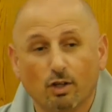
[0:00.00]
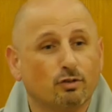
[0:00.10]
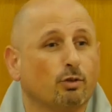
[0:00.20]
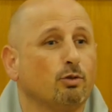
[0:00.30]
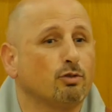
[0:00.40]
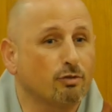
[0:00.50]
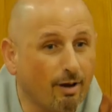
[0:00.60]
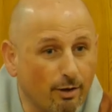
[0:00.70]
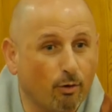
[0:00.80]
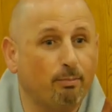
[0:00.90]
So you
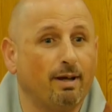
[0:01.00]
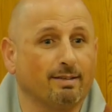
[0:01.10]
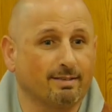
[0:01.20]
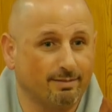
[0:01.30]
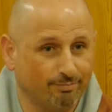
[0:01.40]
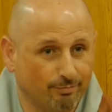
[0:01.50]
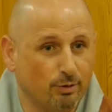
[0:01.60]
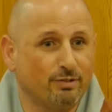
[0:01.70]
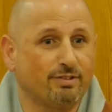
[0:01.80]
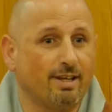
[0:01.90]
try your best.
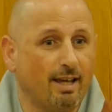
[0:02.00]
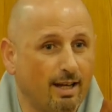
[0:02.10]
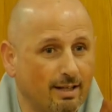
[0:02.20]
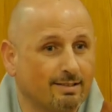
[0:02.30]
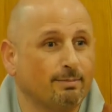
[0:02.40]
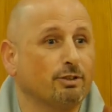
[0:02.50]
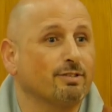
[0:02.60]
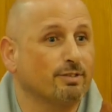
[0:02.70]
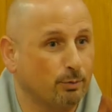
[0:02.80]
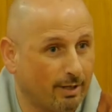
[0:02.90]
You stay as much
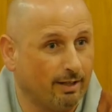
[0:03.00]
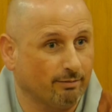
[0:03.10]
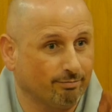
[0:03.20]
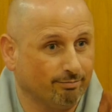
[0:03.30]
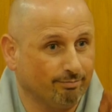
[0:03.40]
as you can.